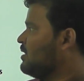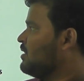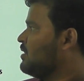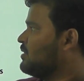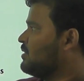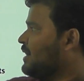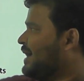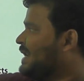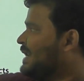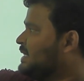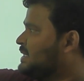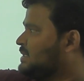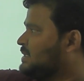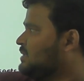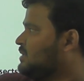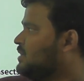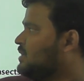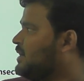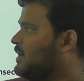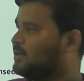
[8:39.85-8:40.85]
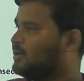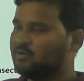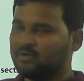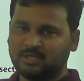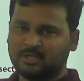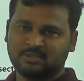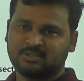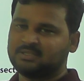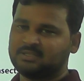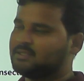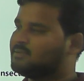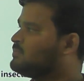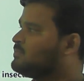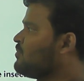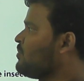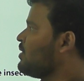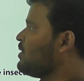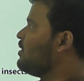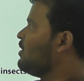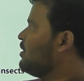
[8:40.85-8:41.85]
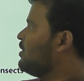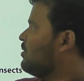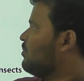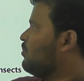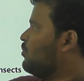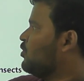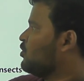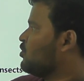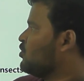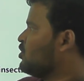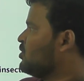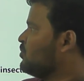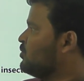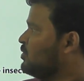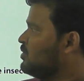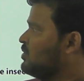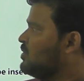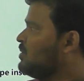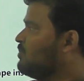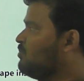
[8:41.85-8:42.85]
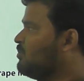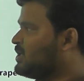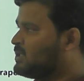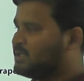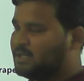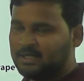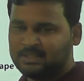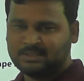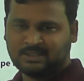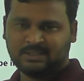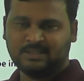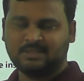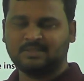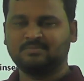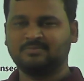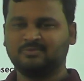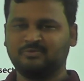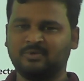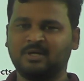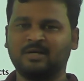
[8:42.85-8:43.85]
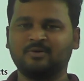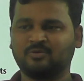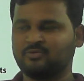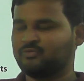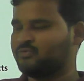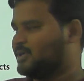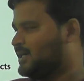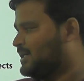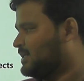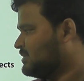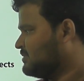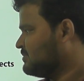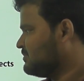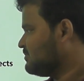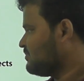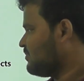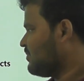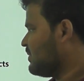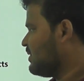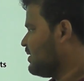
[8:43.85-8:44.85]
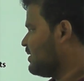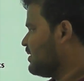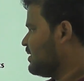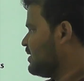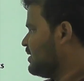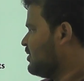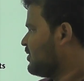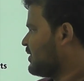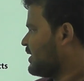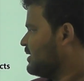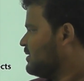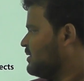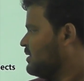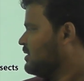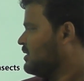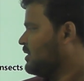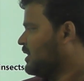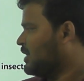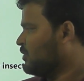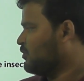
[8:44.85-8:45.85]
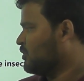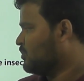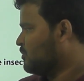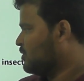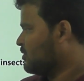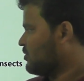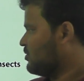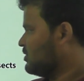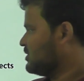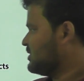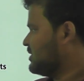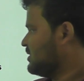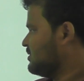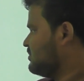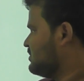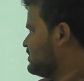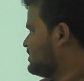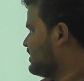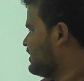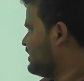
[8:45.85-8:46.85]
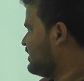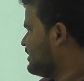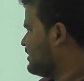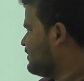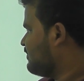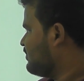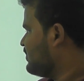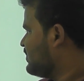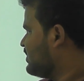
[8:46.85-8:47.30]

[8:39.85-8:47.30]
The elk, Indonesia. Bonobo, Madagascar. We have to find. Okay. And one more question. See here.